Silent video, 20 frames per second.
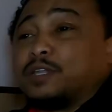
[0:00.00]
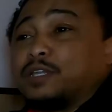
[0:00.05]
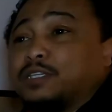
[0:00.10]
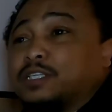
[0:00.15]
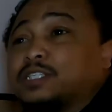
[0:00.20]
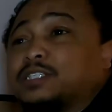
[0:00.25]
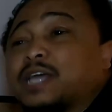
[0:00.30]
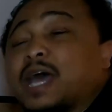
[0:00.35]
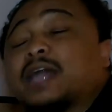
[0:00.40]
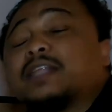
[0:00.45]

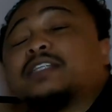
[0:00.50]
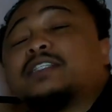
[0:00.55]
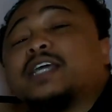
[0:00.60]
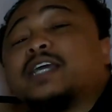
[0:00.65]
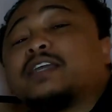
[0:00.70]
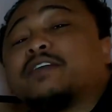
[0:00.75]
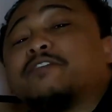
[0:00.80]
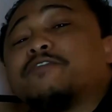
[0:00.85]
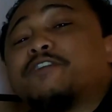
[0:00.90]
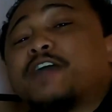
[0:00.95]
decided to
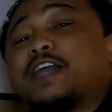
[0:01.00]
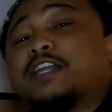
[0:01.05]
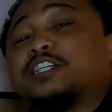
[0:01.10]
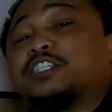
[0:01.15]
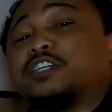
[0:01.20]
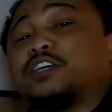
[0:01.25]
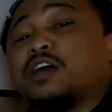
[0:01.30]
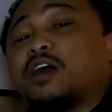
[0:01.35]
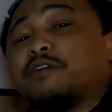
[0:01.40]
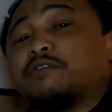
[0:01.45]
take
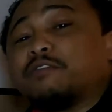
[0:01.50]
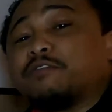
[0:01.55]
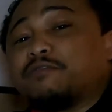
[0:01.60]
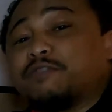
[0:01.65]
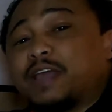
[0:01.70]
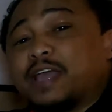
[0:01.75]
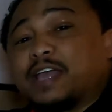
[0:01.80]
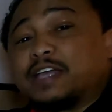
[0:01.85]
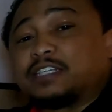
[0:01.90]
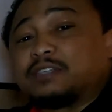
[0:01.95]
advantage of the
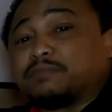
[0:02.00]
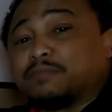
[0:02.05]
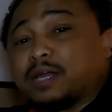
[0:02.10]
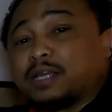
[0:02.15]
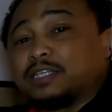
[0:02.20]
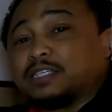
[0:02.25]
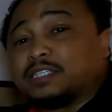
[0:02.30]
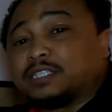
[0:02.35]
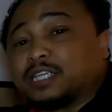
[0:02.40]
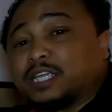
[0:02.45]
fast
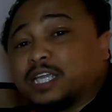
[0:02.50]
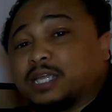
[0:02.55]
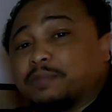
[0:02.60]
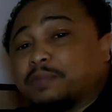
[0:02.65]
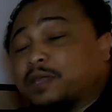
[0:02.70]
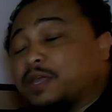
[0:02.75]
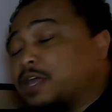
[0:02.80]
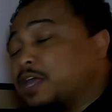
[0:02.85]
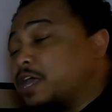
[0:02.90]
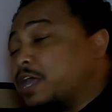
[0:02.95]
money scheme
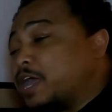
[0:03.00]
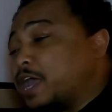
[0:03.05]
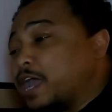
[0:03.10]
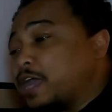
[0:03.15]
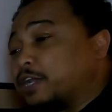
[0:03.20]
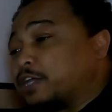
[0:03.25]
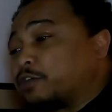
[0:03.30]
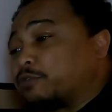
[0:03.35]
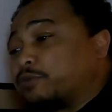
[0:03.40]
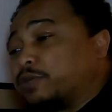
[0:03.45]

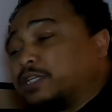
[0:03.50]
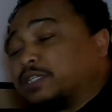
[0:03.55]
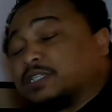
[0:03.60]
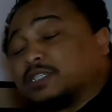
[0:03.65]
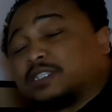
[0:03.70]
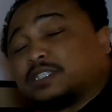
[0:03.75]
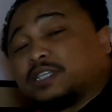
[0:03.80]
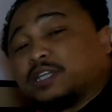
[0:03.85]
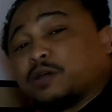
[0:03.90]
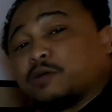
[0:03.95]
and agreed
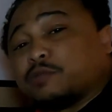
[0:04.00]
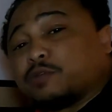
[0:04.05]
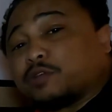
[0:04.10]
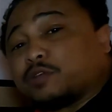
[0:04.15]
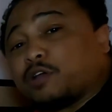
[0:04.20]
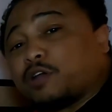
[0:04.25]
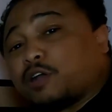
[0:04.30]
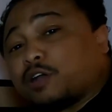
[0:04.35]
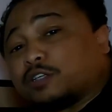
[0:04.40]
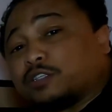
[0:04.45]
to sell the
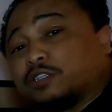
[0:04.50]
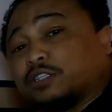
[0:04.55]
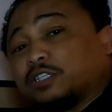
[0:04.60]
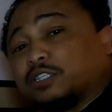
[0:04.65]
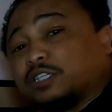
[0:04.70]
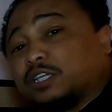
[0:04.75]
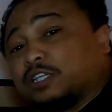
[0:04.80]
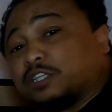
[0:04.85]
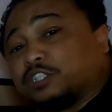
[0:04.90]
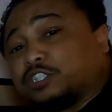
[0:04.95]
car to the
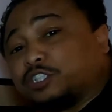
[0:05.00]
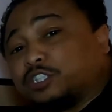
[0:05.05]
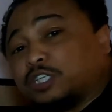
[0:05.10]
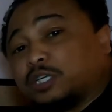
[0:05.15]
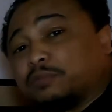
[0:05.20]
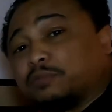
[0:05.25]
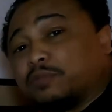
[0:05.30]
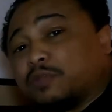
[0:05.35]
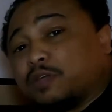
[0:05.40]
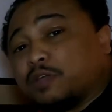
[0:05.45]

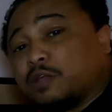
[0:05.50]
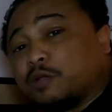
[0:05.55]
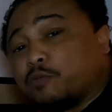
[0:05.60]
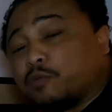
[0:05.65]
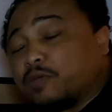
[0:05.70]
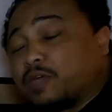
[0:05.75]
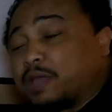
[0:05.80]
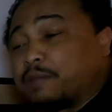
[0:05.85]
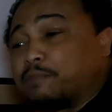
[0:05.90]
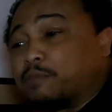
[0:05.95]
dealership
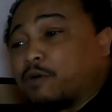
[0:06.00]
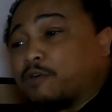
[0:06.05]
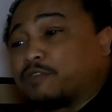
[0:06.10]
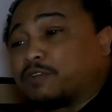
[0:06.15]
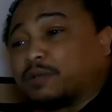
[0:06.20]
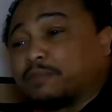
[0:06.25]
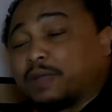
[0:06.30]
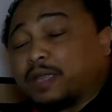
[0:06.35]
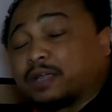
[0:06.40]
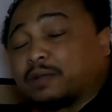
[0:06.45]
where they both
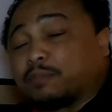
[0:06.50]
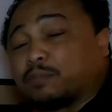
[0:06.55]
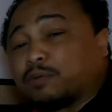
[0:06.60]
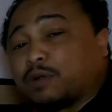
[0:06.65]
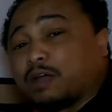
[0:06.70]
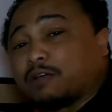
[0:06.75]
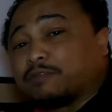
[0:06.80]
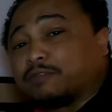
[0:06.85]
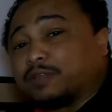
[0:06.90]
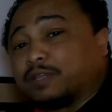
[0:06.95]
could make a
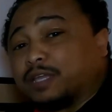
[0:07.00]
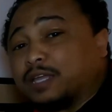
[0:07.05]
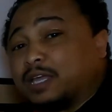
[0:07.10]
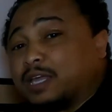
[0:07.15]
profit.